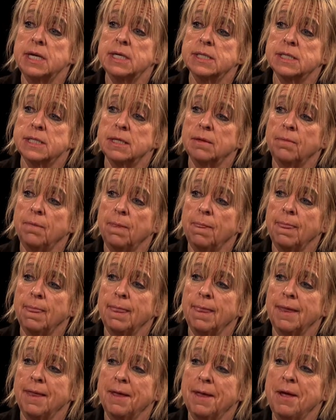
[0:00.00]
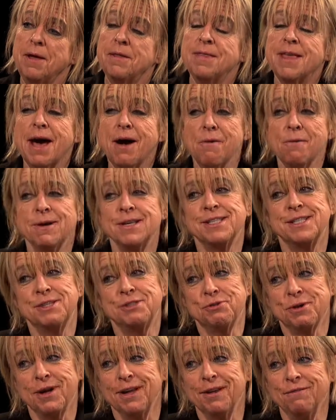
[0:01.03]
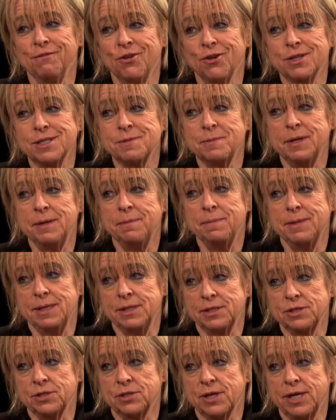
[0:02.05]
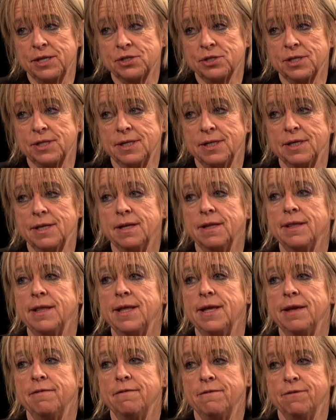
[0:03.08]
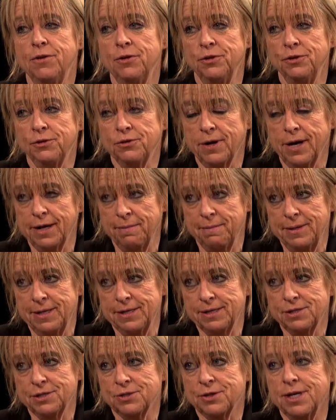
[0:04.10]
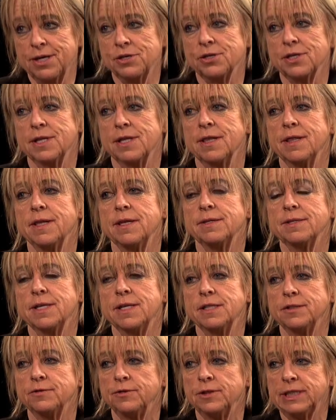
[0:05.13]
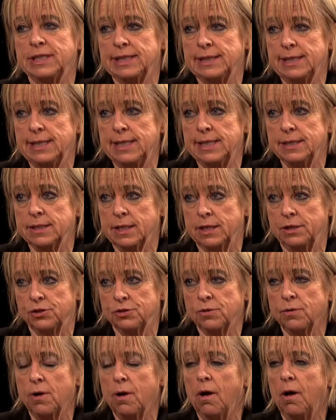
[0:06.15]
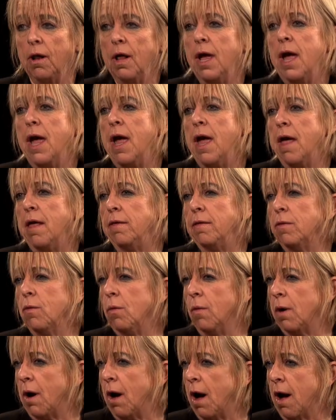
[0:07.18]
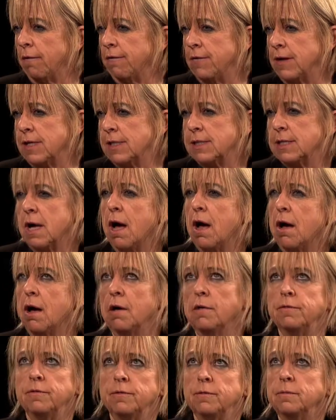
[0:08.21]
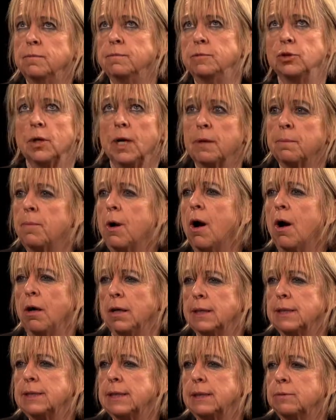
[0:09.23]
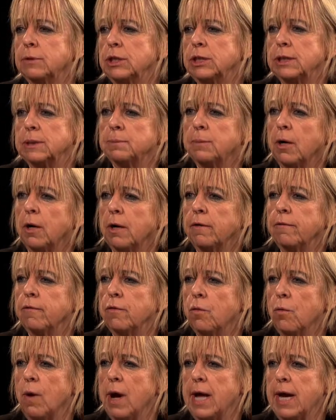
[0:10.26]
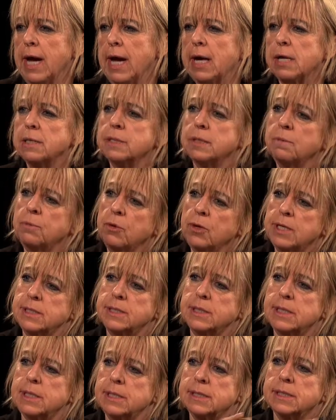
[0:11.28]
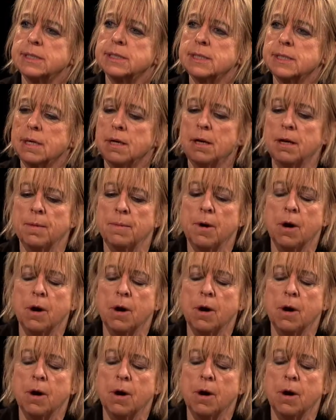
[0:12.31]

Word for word: What four agencies? That was the Drug Enforcement Administration, the Food and Drug Administration, the Centers for Disease Control, and the Office of Drug Policy, which is part of the White House, the president's um,